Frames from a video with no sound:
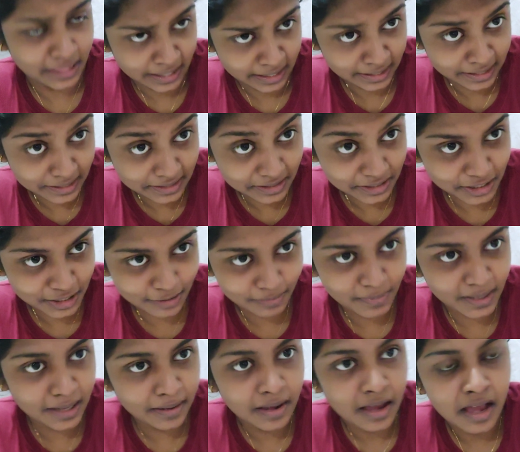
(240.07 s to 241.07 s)
think it's just
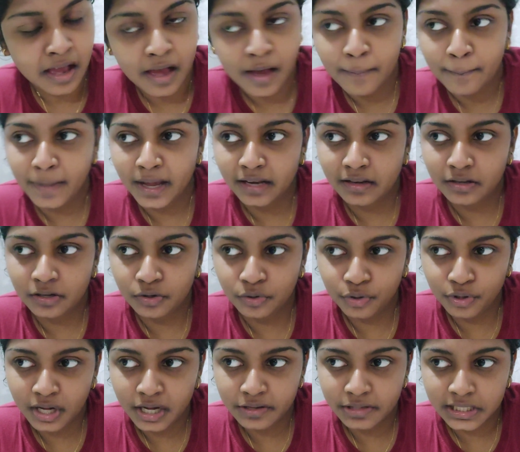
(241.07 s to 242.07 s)
me but do
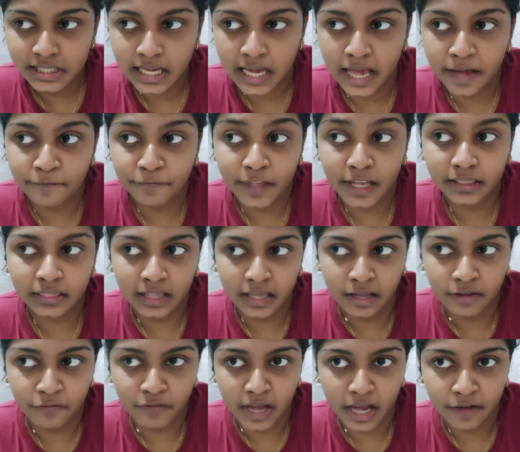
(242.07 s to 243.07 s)
you guys have that
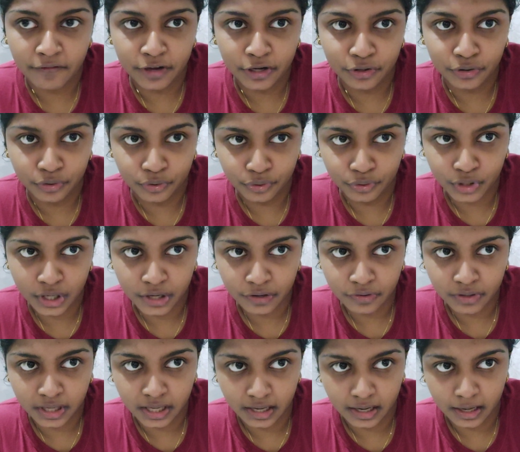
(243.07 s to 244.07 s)
thing where when you know you have
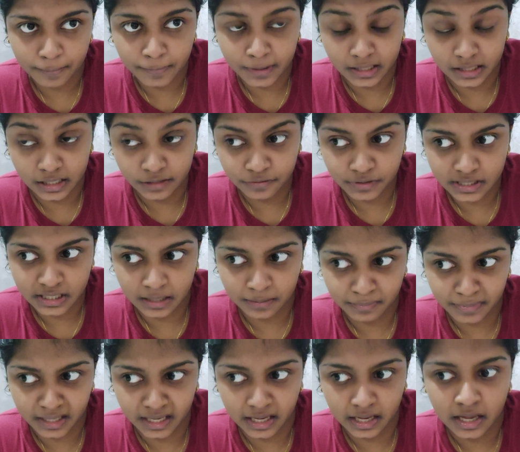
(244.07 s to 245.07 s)
to get up early for
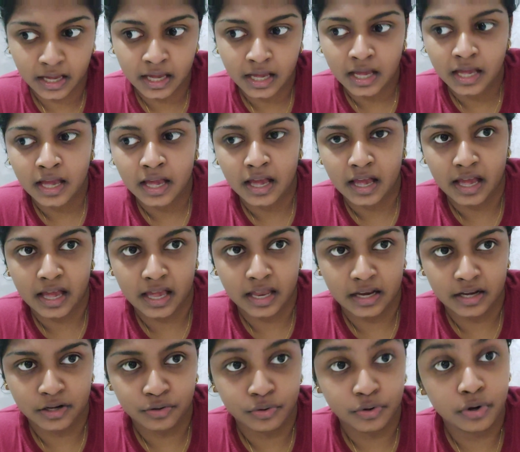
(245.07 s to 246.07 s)
something
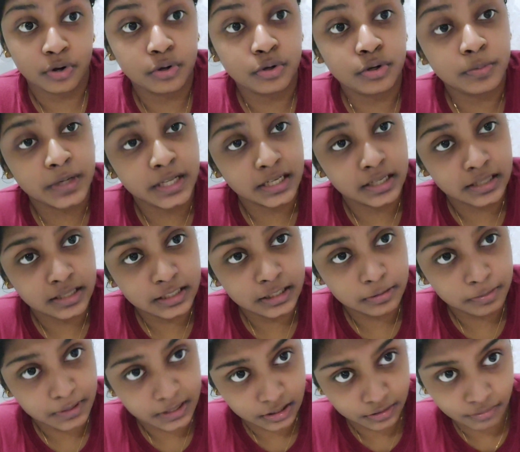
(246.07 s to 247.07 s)
and you go to bed early
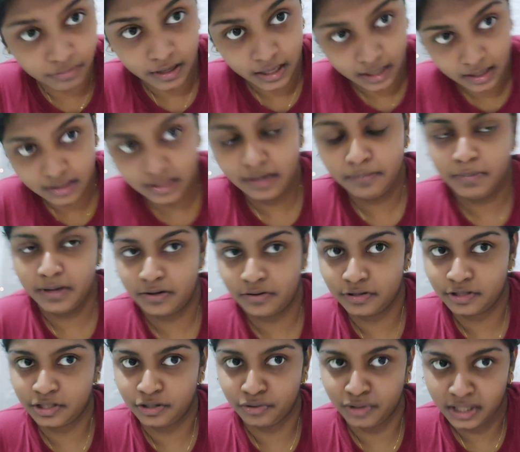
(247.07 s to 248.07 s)
specifically
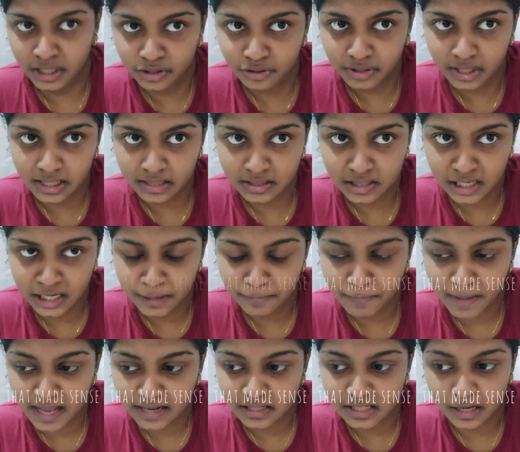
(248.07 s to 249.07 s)
because you need to get sleep
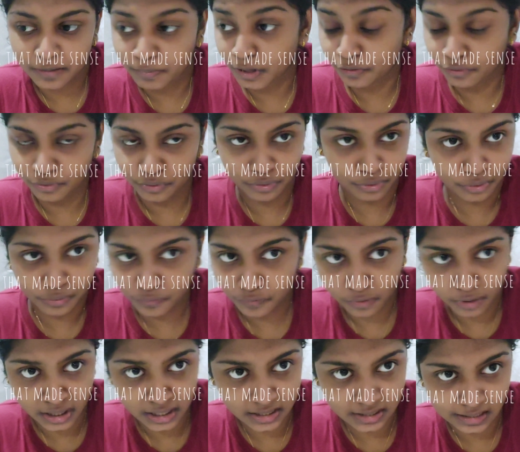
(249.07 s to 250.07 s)
and somehow you don't
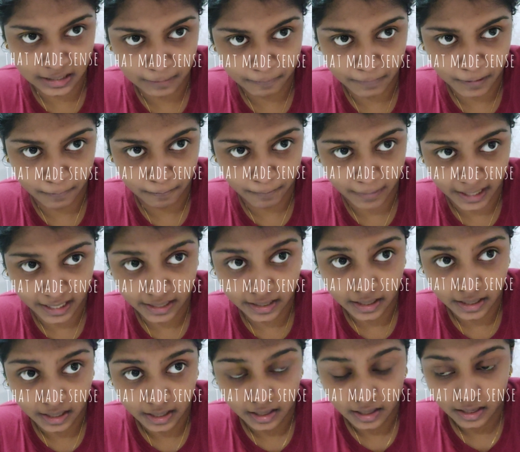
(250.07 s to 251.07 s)
fall asleep in bed
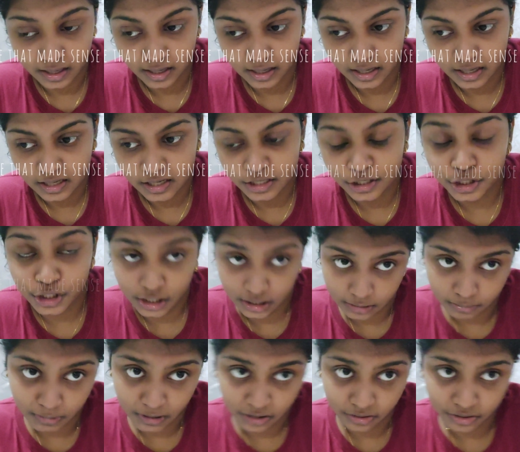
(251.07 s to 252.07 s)

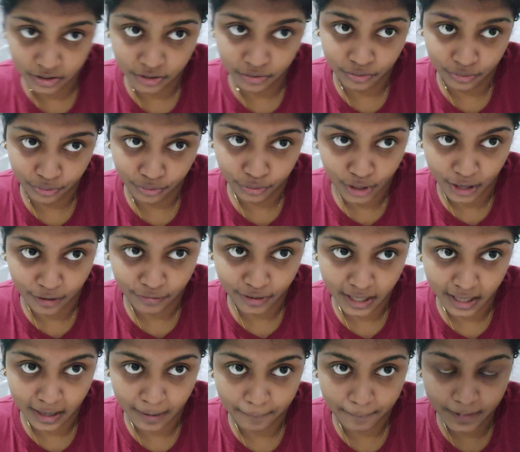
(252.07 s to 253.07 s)
just because you know you have to
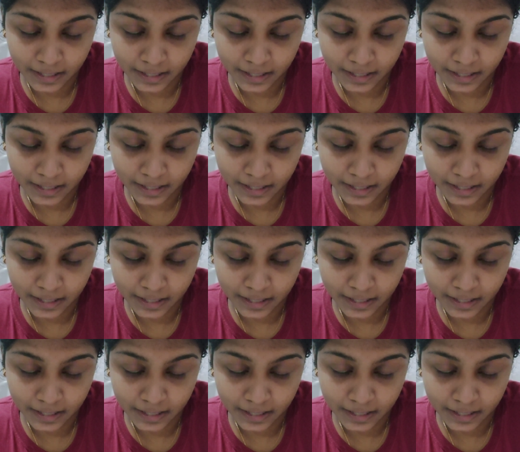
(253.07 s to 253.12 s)
get up